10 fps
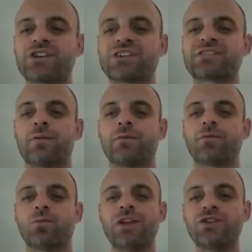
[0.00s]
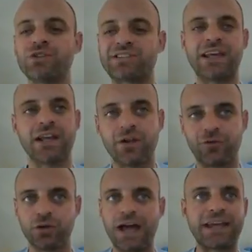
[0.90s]
can just, when you see it,
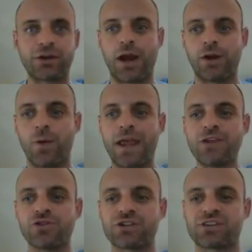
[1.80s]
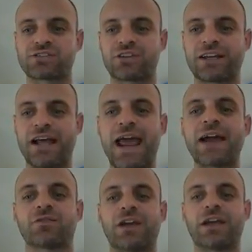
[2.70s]
if you like it right away, you can just click on
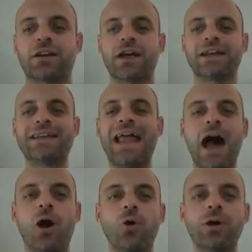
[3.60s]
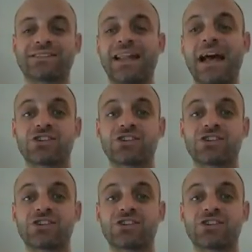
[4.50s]
Activate. Now, it's